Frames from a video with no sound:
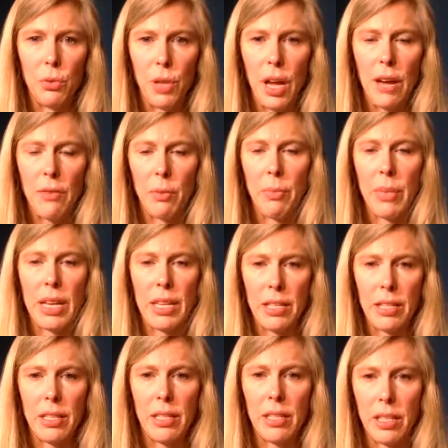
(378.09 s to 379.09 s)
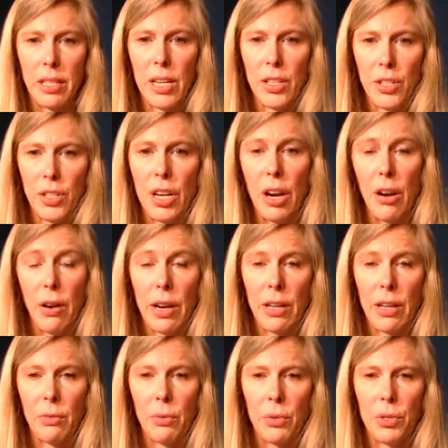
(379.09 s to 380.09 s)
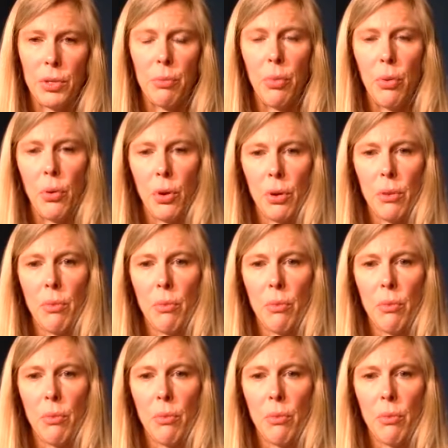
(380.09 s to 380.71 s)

have a base station area that will support